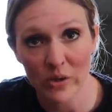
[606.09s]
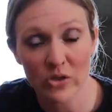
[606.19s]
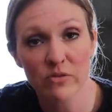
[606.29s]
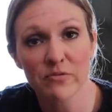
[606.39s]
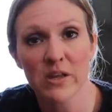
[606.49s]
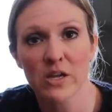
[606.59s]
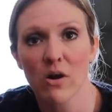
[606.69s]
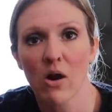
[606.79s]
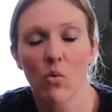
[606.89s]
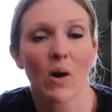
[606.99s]
We couldn't
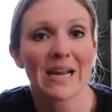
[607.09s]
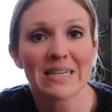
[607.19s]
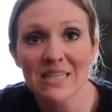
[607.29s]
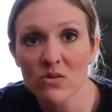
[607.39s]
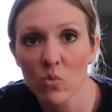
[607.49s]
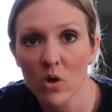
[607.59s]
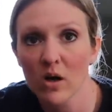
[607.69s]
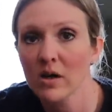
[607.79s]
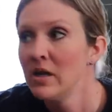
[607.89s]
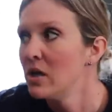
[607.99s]
figure out why it didn't
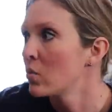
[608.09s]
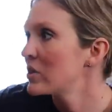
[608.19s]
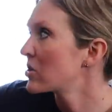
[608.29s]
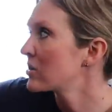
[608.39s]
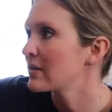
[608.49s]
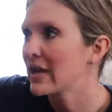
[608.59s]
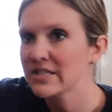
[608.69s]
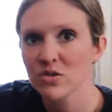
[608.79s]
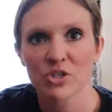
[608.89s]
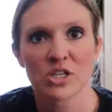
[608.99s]
work. We turned
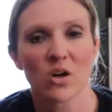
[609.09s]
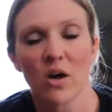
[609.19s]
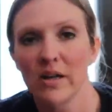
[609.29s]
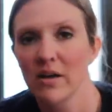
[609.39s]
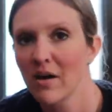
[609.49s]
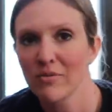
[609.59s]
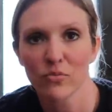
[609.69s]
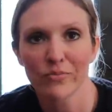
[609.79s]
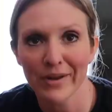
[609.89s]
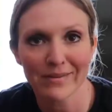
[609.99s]
light switches on and off.
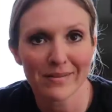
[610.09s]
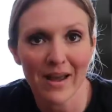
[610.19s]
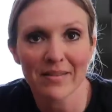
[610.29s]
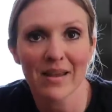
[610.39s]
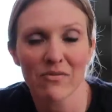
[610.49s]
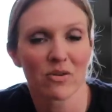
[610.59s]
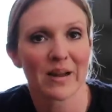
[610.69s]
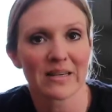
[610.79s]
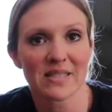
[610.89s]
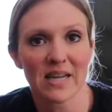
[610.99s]
Nothing ever
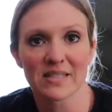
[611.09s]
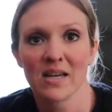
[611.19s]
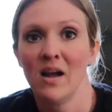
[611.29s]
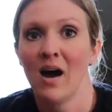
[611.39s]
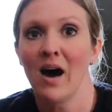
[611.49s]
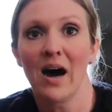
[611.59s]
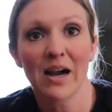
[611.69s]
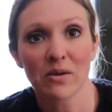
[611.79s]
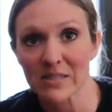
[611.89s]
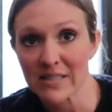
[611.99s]
made sense.
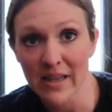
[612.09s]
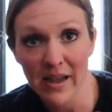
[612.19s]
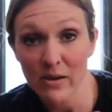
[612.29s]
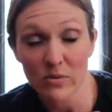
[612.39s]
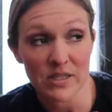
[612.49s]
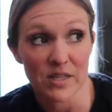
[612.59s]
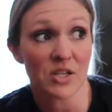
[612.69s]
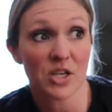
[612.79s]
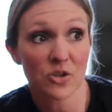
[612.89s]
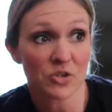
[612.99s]
I was thinking it was this
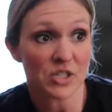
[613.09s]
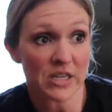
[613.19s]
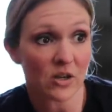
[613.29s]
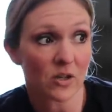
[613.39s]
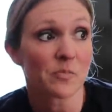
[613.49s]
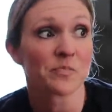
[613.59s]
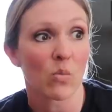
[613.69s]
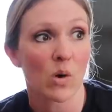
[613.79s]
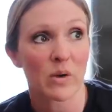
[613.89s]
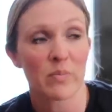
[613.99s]
huge deal.
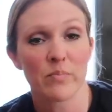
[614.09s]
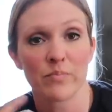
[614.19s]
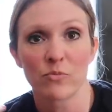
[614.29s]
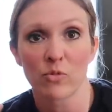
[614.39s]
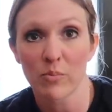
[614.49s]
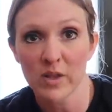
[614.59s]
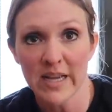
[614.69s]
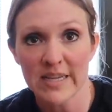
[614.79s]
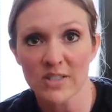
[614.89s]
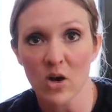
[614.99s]
And when we
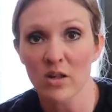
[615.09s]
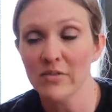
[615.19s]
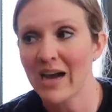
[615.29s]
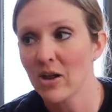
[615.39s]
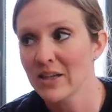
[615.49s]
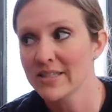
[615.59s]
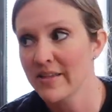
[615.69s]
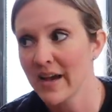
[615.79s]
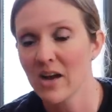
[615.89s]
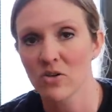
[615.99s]
replaced all of the outlets
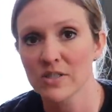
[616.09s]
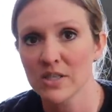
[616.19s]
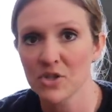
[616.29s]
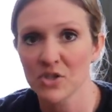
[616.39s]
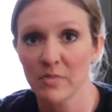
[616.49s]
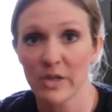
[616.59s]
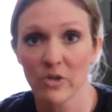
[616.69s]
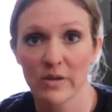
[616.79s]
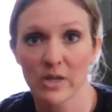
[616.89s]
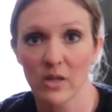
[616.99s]
in the house, these used to be
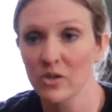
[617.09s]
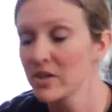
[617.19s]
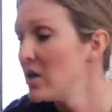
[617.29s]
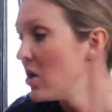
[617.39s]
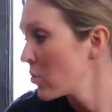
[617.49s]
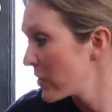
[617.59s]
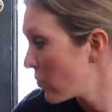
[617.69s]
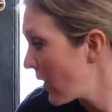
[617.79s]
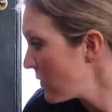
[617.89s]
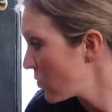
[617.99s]
cream colored, with
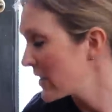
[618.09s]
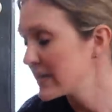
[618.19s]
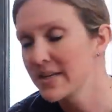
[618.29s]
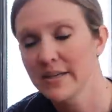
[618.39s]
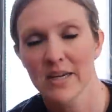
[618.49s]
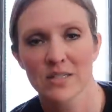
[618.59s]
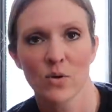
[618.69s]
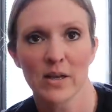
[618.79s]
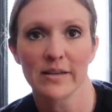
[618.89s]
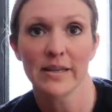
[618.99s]
white ones, guess
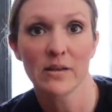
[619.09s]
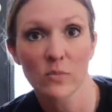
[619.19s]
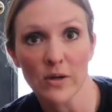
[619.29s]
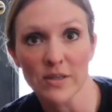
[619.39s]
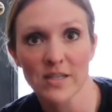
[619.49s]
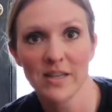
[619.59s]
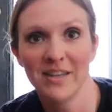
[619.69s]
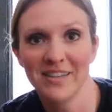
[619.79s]
what? It works.